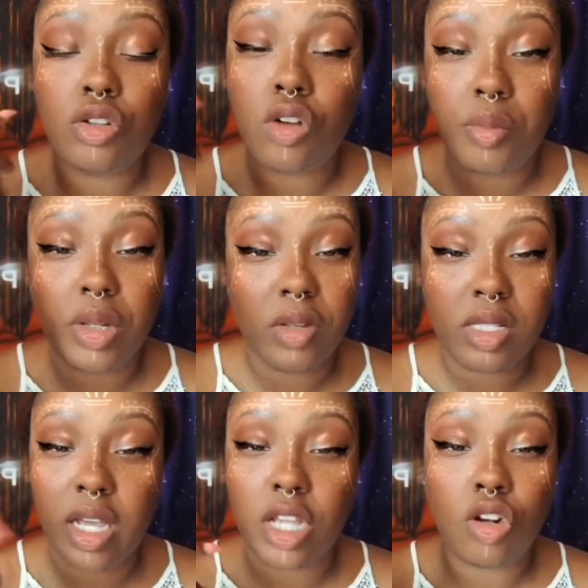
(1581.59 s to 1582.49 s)
you don't believe the
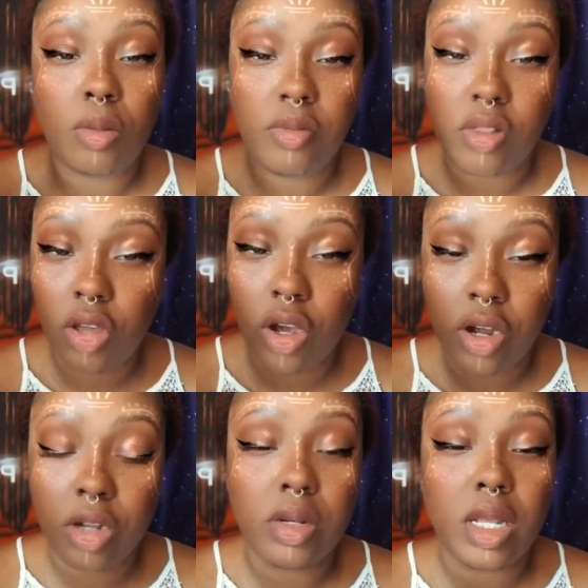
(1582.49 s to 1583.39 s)
second, you don't believe the third,